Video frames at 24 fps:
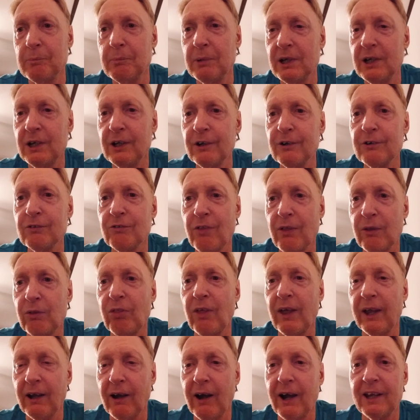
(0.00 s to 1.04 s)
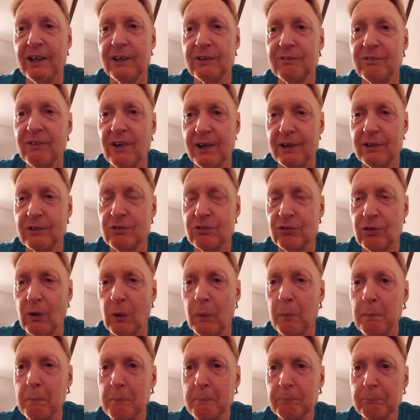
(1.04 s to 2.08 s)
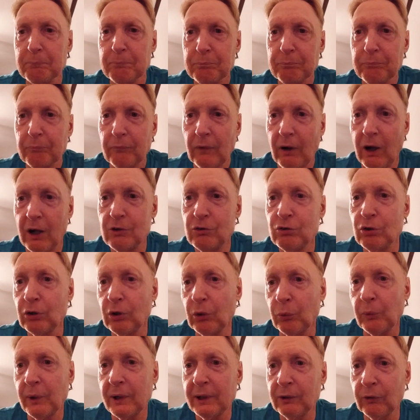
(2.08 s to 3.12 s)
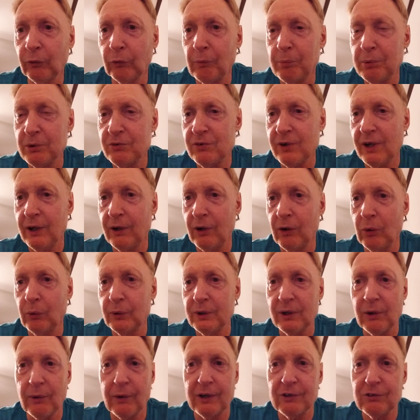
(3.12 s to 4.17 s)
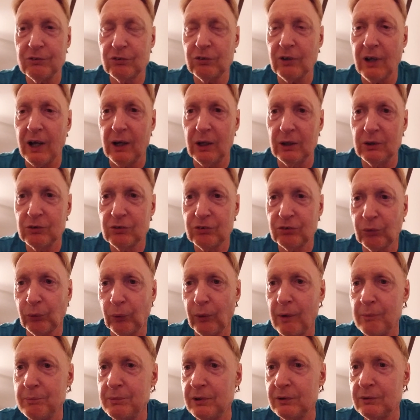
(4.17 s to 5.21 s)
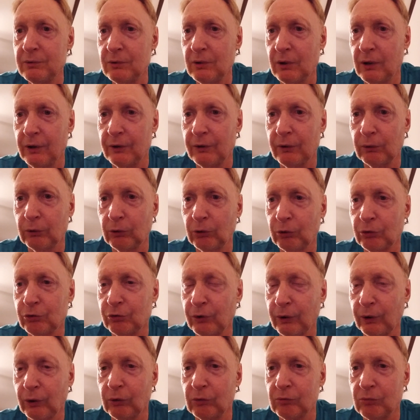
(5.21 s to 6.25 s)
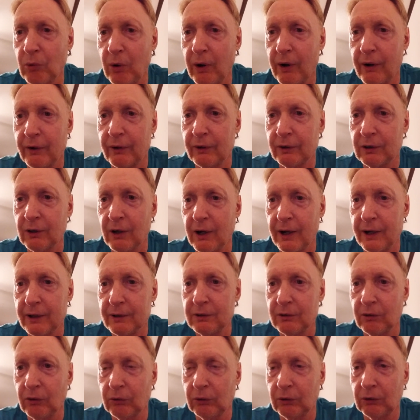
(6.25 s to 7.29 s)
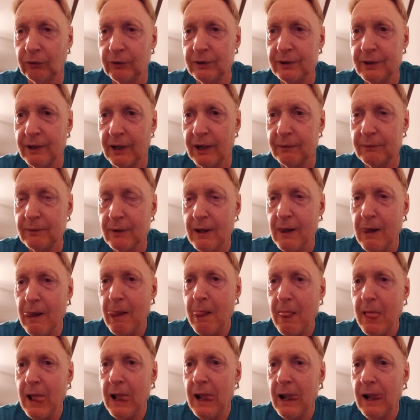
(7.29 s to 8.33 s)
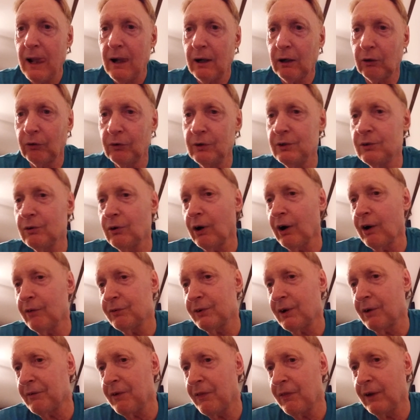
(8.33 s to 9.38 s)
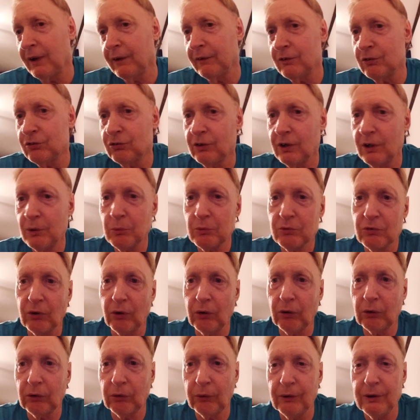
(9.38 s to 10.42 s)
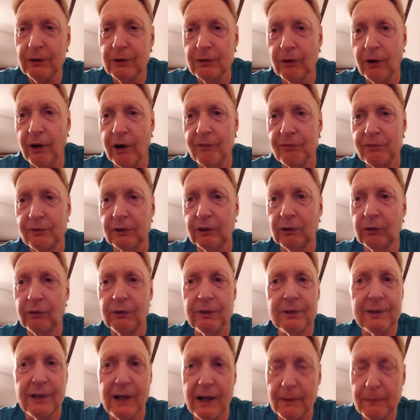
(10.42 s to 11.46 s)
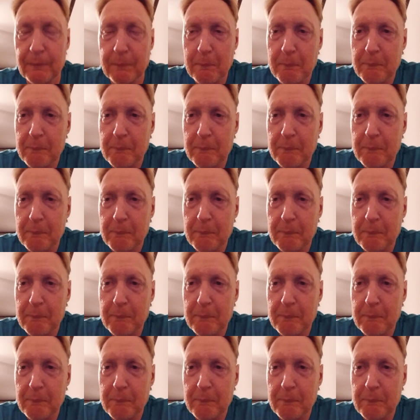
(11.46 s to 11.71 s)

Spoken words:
But here's the thing I invented. So I took a regular potato, I scrubbed it under a little trickle of water, got it all cleaned off and everything. The skin was all cleaned off and cleaned out.